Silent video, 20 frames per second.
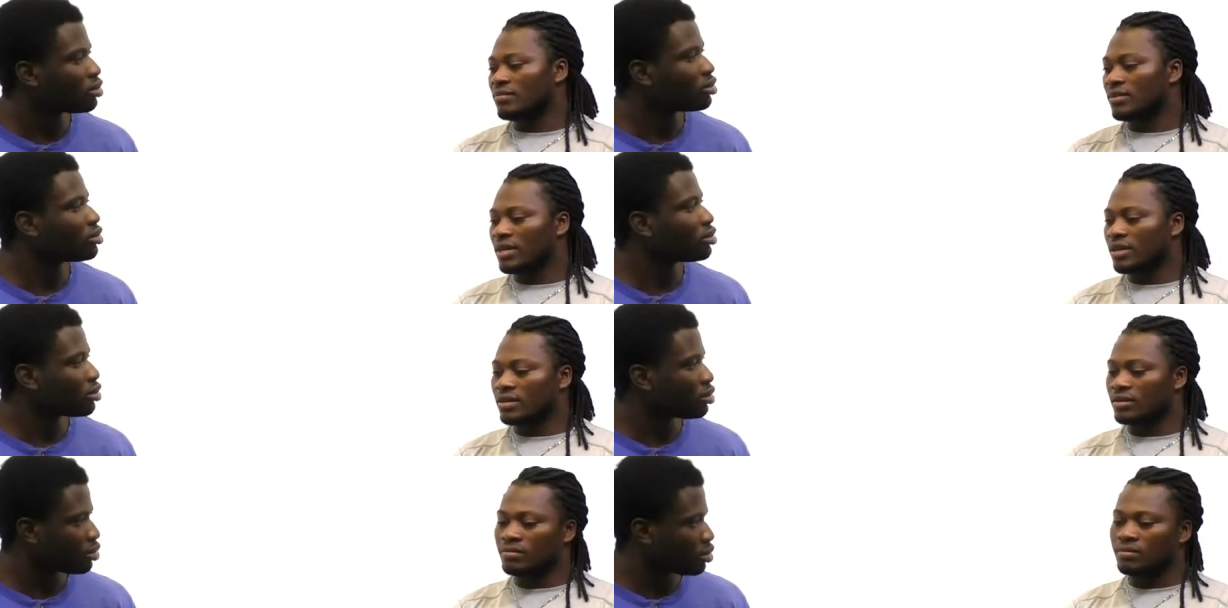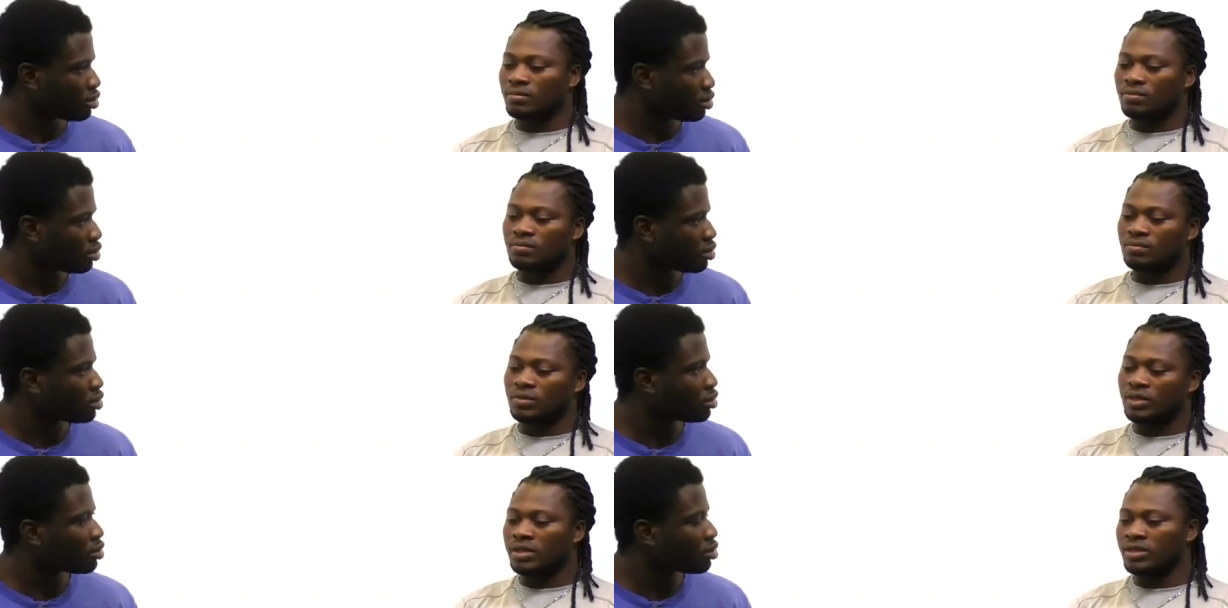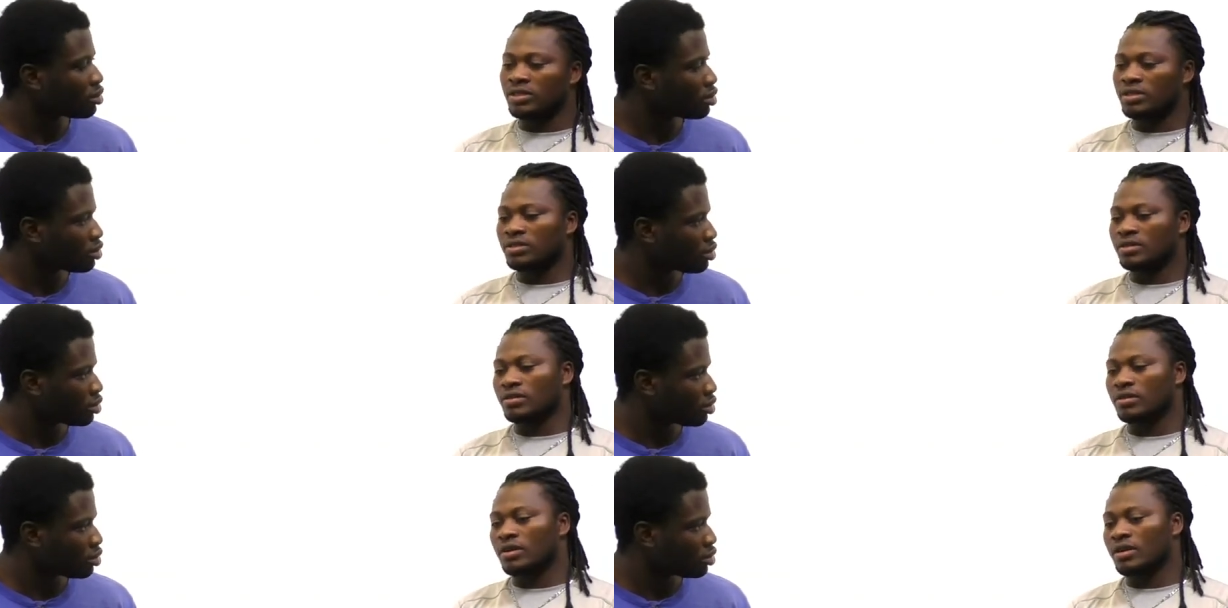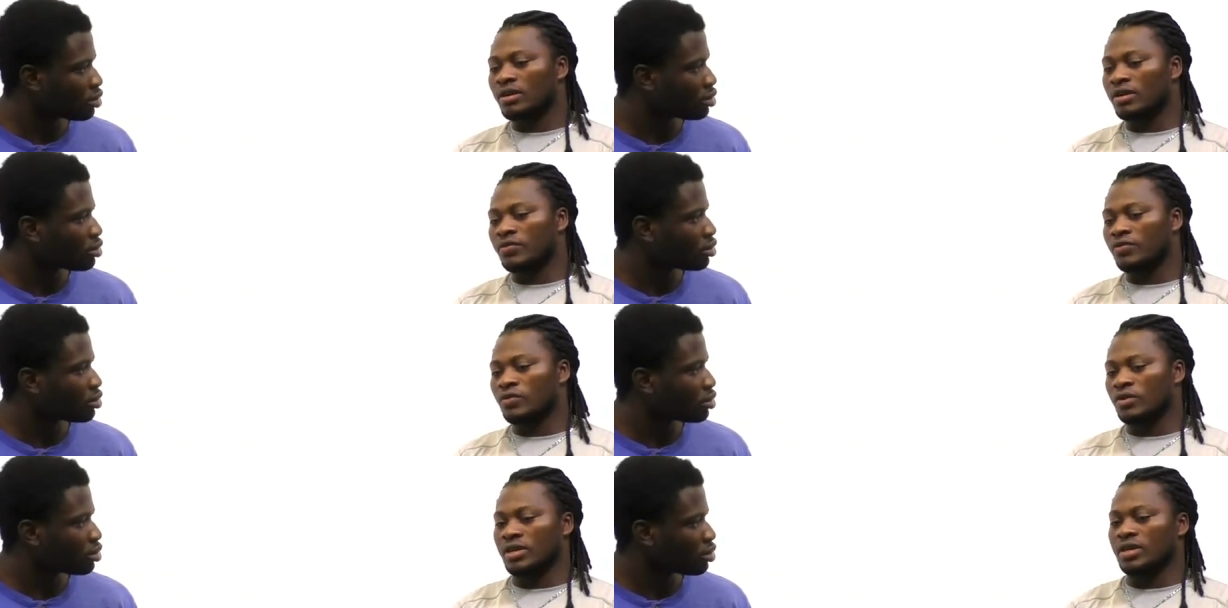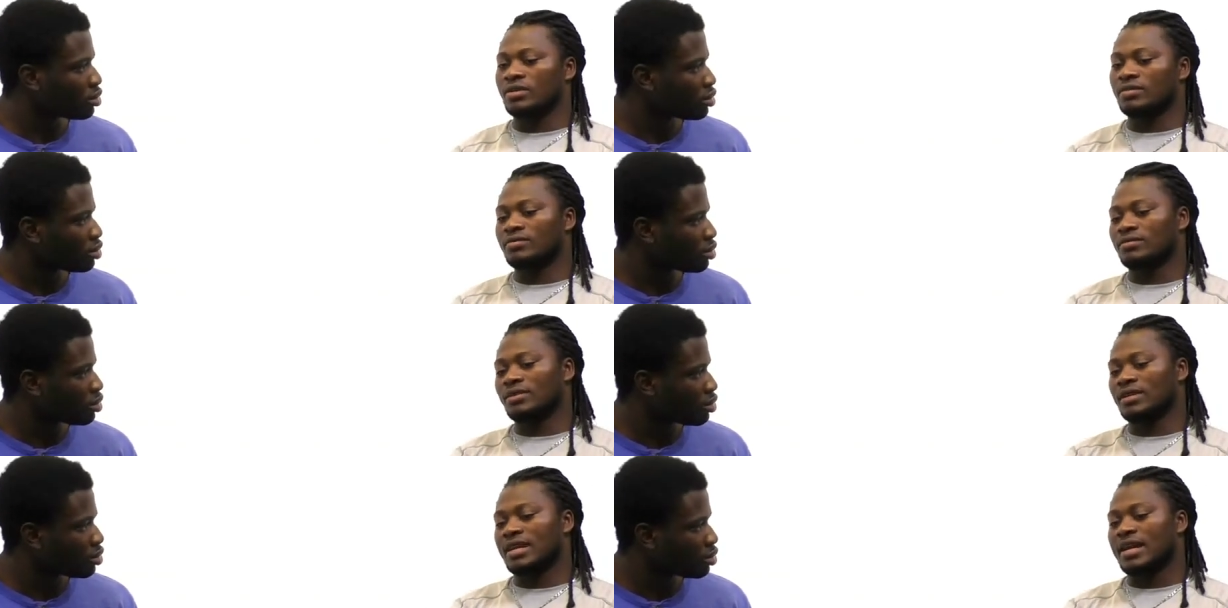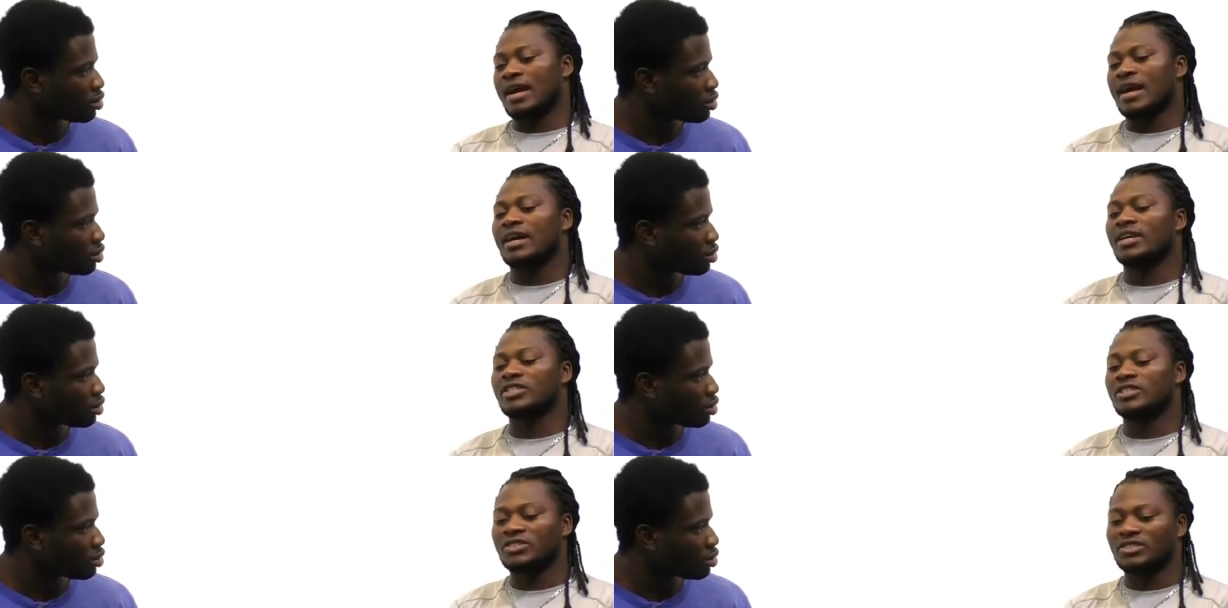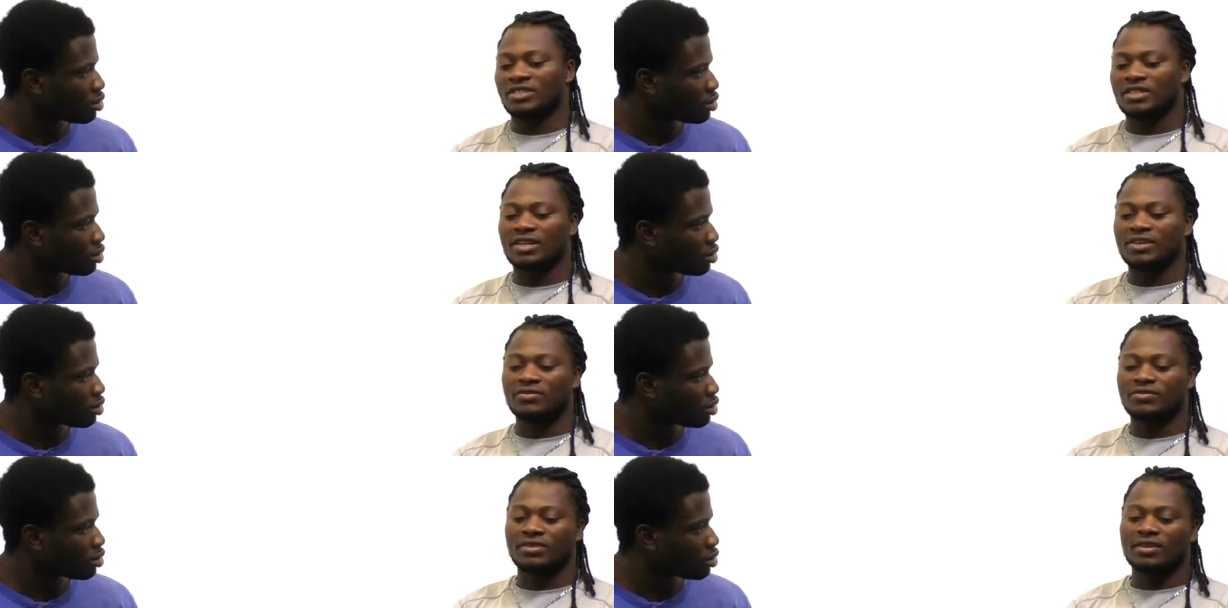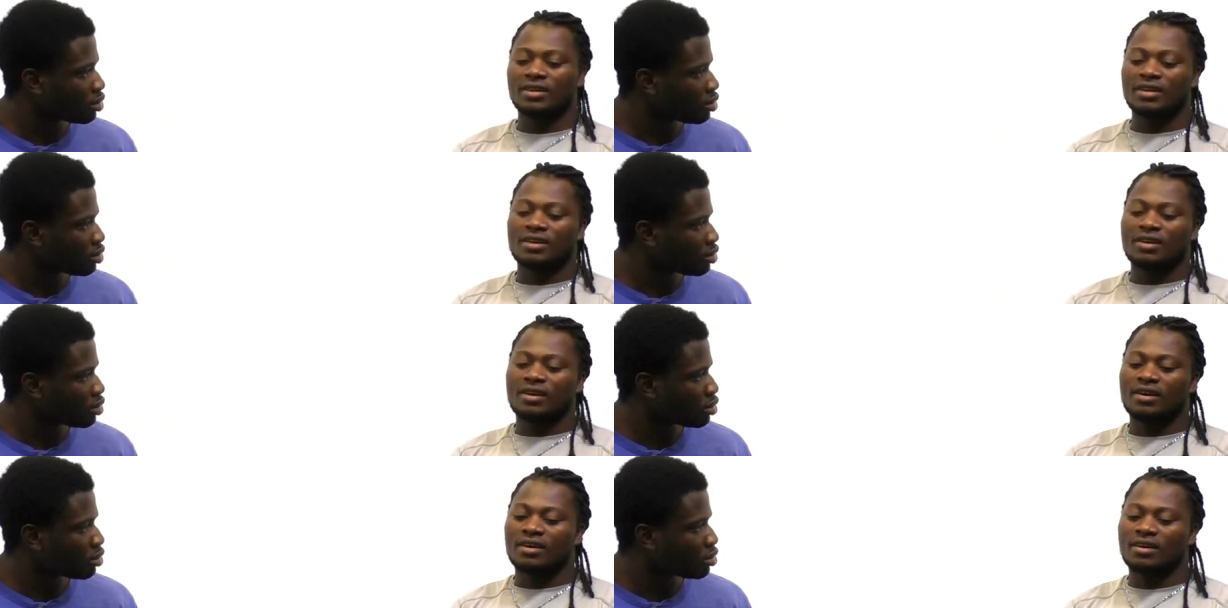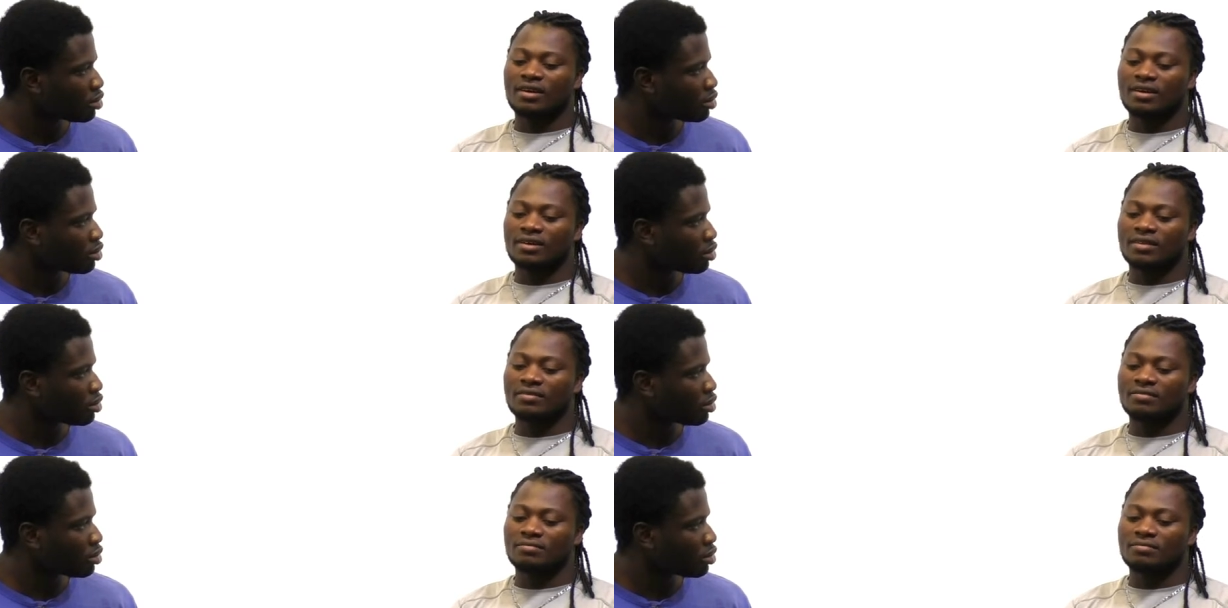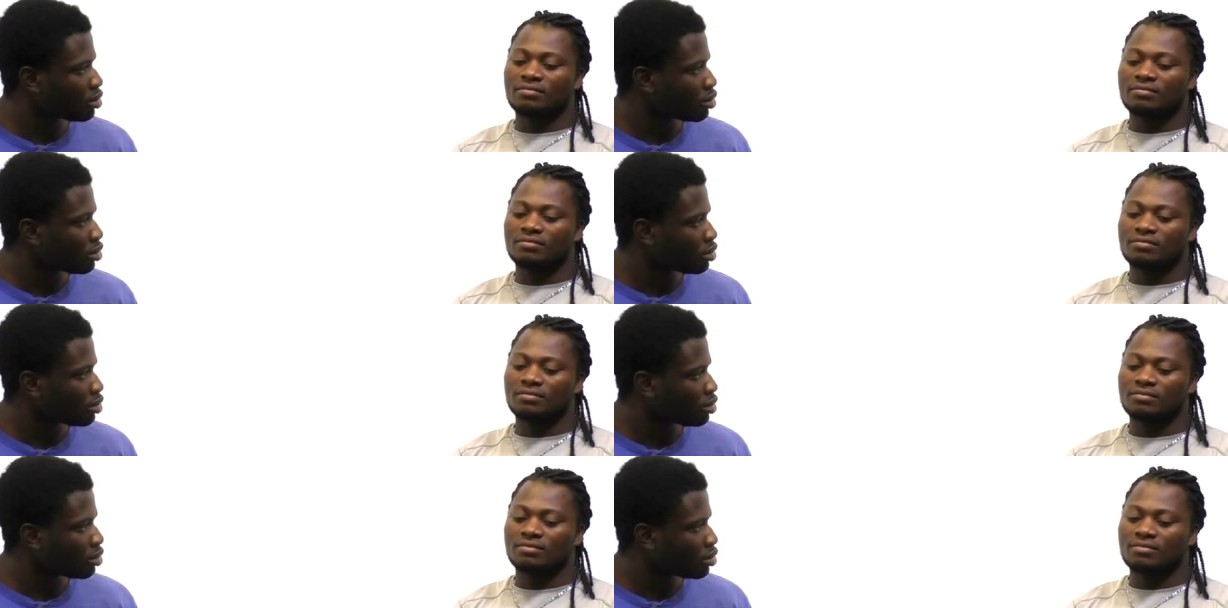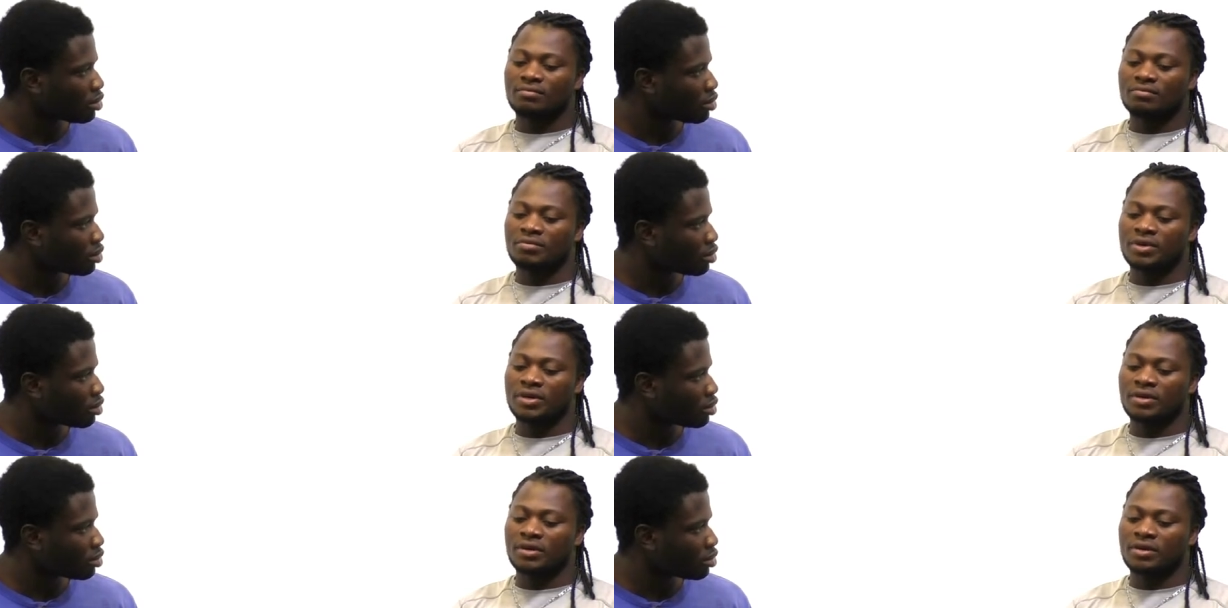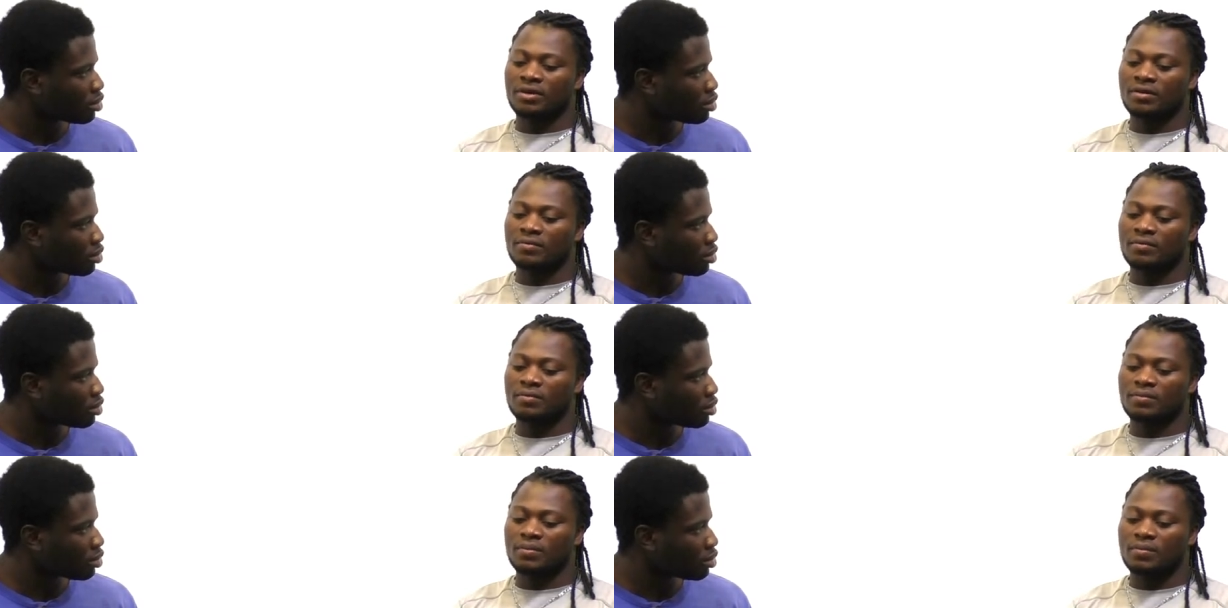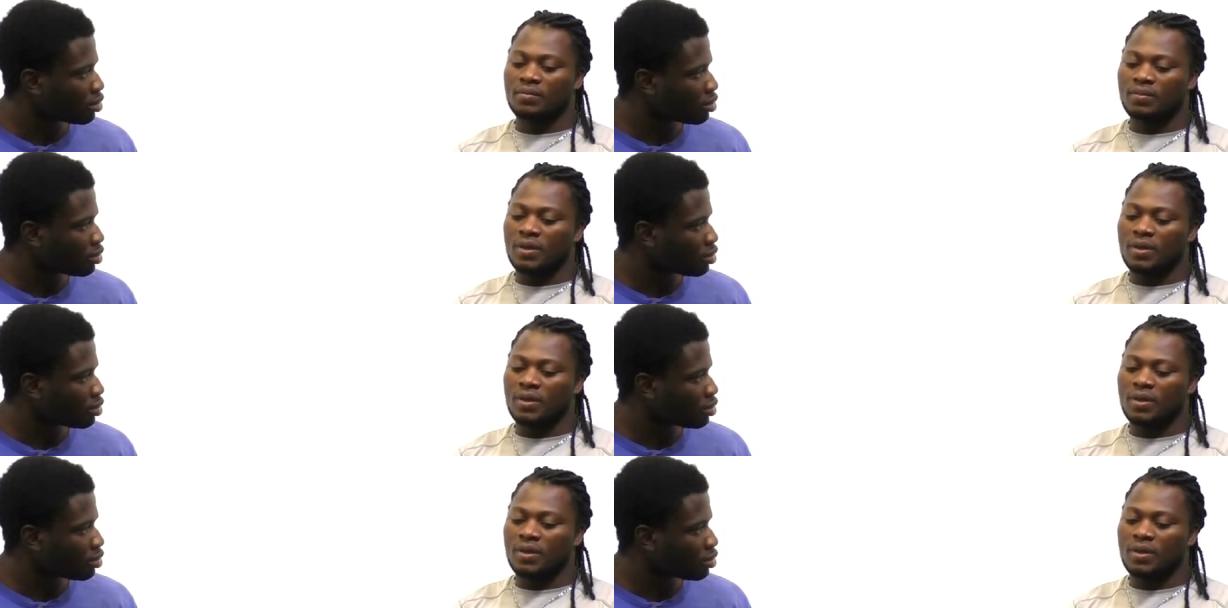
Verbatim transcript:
Speaker 1: like dancing uh, for like cash and stuff. Um, but um,